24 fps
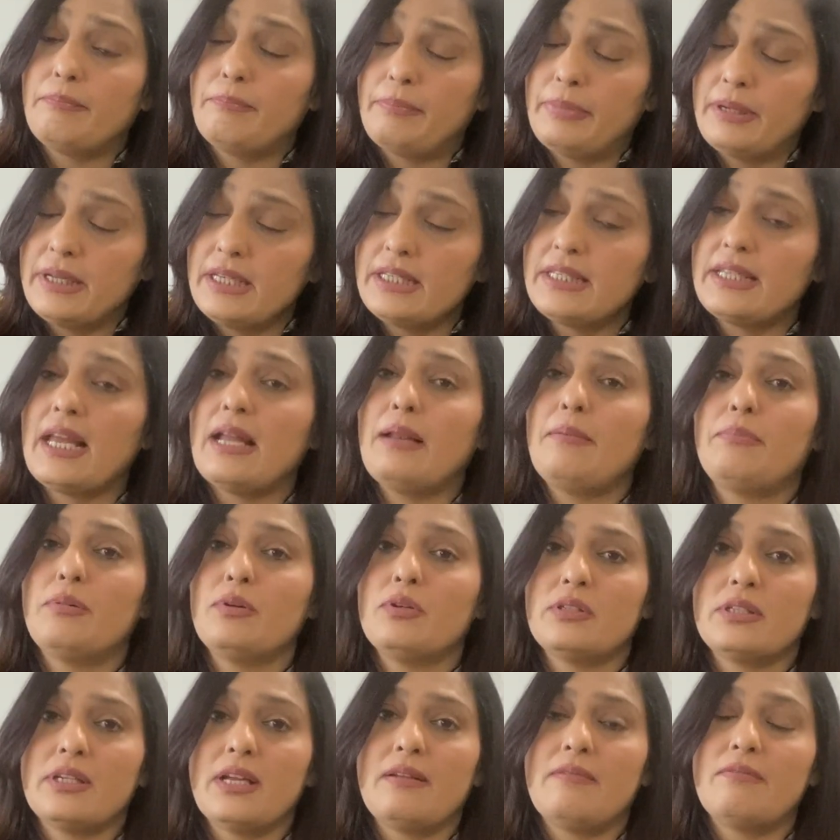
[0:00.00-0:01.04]
Please help
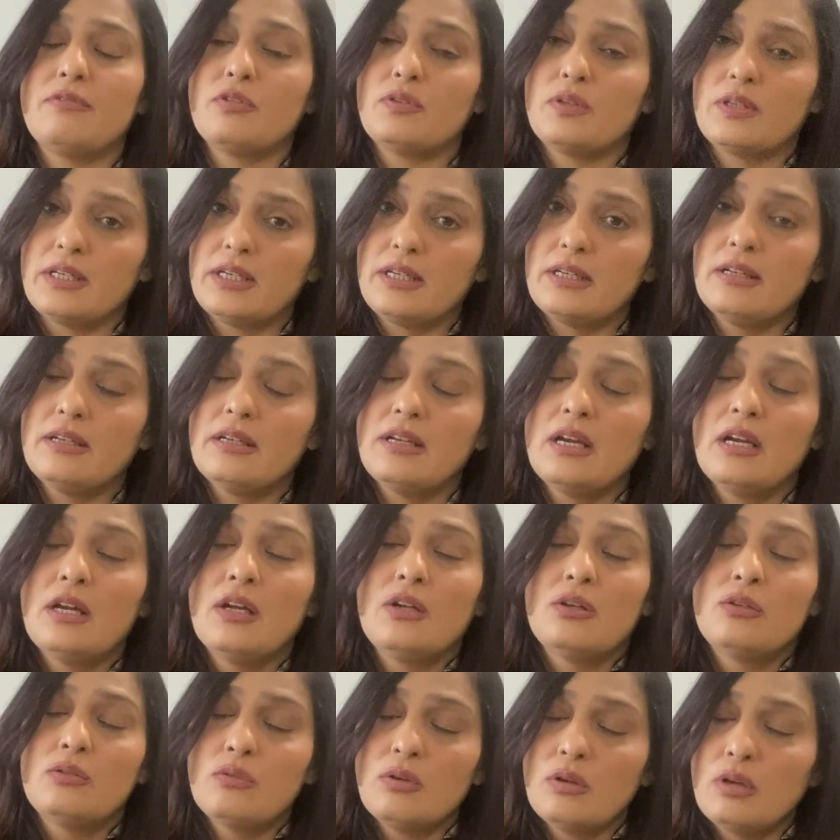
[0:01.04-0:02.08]
yourself to heal.
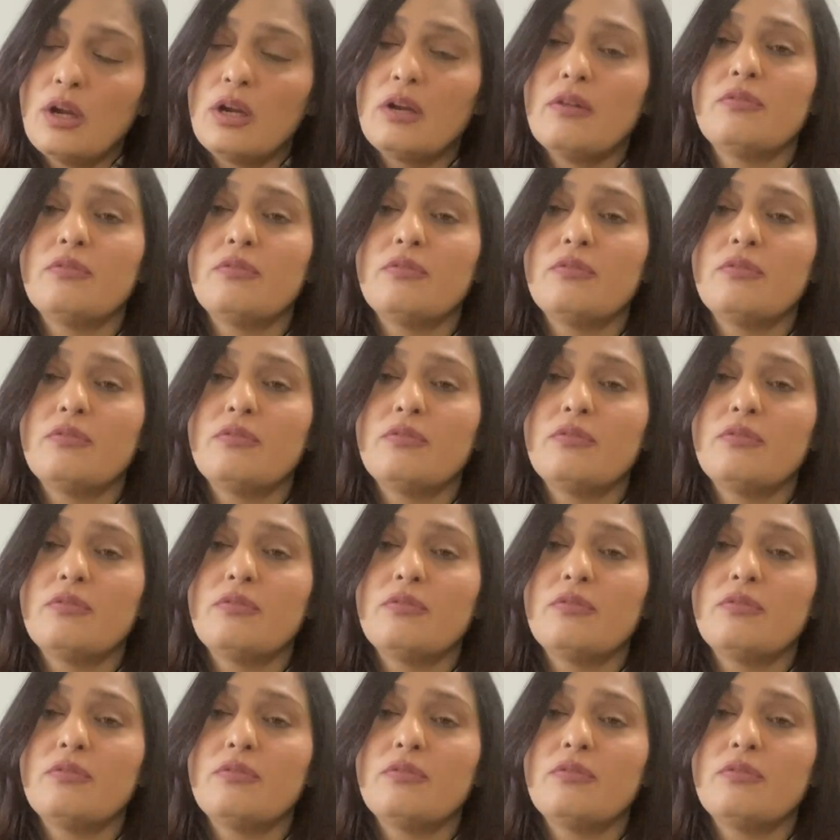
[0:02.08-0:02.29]
Do a lot